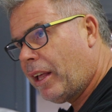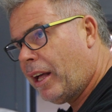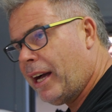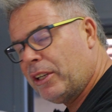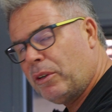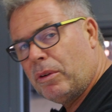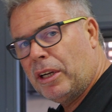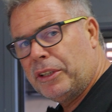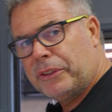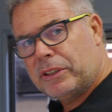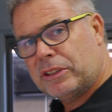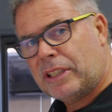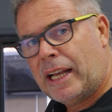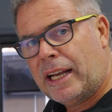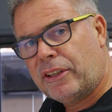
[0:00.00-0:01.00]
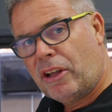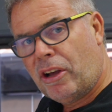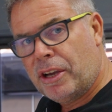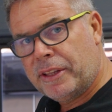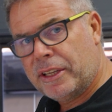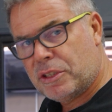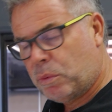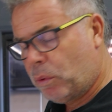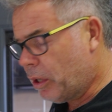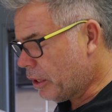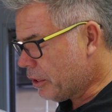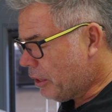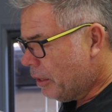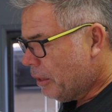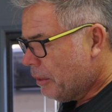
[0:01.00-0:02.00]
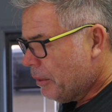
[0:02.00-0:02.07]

I don't understand how this works.